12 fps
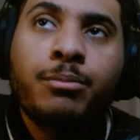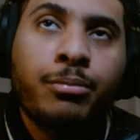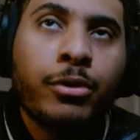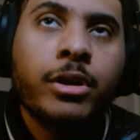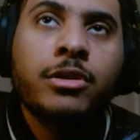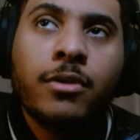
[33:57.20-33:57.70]

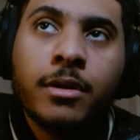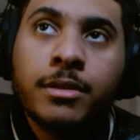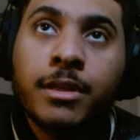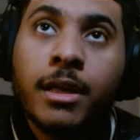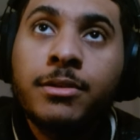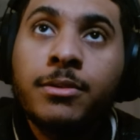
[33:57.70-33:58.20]
Pretty strong
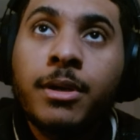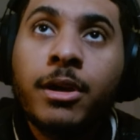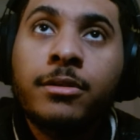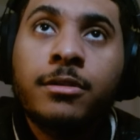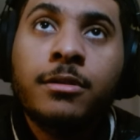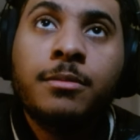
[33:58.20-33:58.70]
slot 2
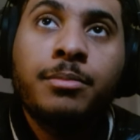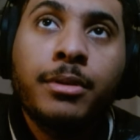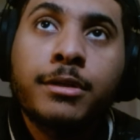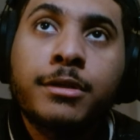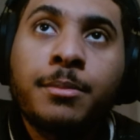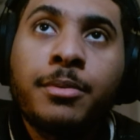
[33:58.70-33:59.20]
character,
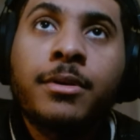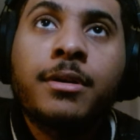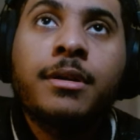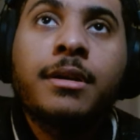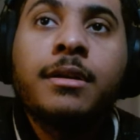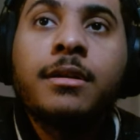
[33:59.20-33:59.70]
plus support,